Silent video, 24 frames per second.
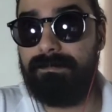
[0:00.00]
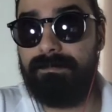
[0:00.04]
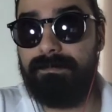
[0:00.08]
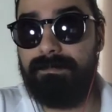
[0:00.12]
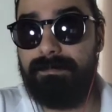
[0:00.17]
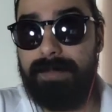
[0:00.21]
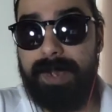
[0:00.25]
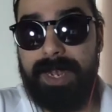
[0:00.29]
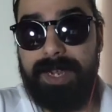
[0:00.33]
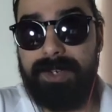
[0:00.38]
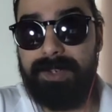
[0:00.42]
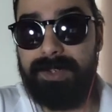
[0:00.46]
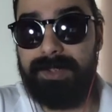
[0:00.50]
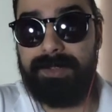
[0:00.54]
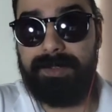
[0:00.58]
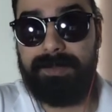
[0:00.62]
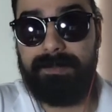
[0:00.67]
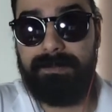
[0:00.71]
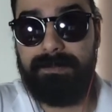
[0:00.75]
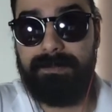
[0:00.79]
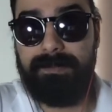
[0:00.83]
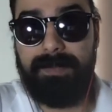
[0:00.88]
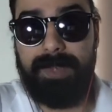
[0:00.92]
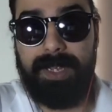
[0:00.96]
by just
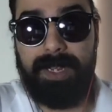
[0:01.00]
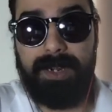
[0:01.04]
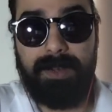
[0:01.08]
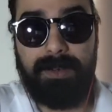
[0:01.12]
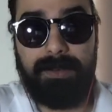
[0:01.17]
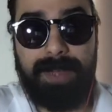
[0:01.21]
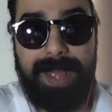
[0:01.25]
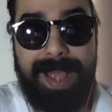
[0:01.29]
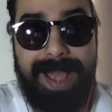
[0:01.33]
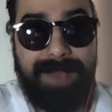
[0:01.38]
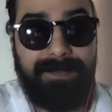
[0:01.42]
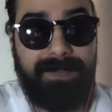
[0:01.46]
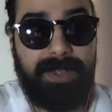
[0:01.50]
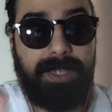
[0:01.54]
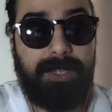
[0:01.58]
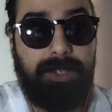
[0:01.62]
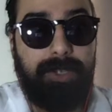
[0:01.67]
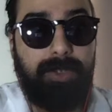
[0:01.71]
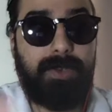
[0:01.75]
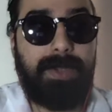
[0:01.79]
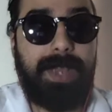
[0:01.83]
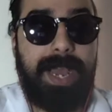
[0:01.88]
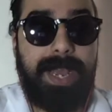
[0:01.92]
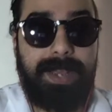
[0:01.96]
you know having
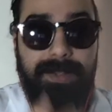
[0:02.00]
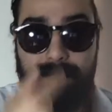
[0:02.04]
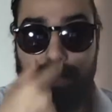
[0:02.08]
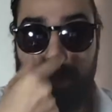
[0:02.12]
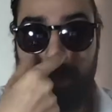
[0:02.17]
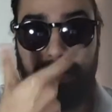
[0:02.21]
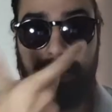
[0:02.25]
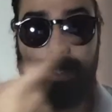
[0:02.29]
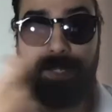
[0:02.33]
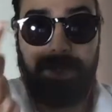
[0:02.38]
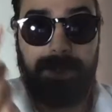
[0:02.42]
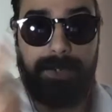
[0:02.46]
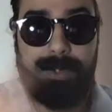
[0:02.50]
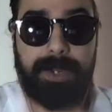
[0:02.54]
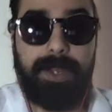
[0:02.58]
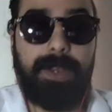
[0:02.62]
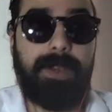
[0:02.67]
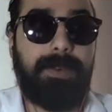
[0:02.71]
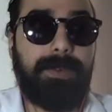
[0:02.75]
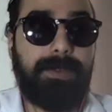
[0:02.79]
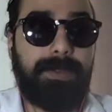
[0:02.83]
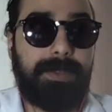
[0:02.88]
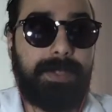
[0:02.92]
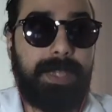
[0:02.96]
you guys holding your
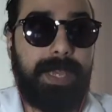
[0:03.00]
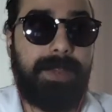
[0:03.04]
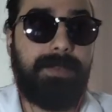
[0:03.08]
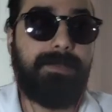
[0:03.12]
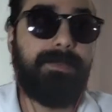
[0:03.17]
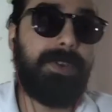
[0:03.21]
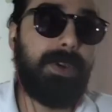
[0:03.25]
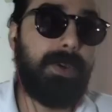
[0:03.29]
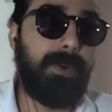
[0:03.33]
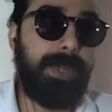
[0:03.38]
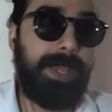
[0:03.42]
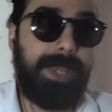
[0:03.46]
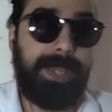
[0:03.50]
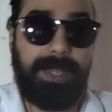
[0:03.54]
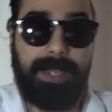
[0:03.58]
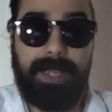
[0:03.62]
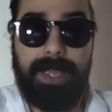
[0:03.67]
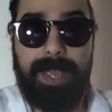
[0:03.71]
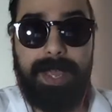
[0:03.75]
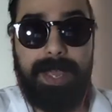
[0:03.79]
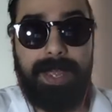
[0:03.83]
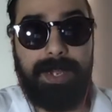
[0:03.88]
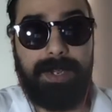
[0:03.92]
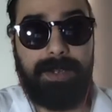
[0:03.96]
nose and voting
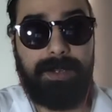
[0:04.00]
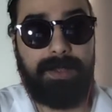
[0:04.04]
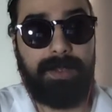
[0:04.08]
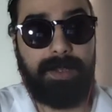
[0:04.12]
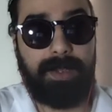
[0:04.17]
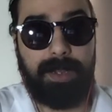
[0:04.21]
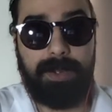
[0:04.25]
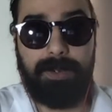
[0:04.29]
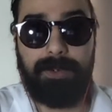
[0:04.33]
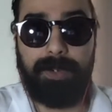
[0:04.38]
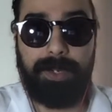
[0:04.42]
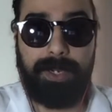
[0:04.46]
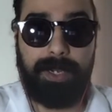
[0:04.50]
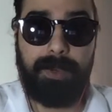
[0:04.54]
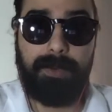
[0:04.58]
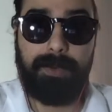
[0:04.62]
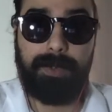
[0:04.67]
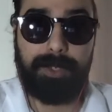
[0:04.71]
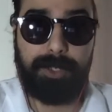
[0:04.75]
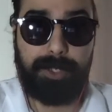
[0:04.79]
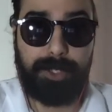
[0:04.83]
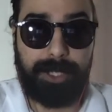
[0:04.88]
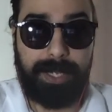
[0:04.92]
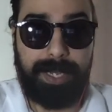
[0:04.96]
and the country going
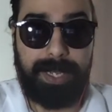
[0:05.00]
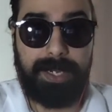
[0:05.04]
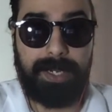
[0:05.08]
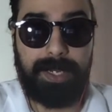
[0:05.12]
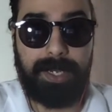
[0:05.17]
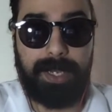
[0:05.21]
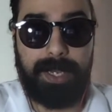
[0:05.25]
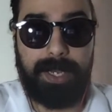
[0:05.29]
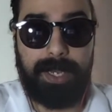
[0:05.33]
to shit.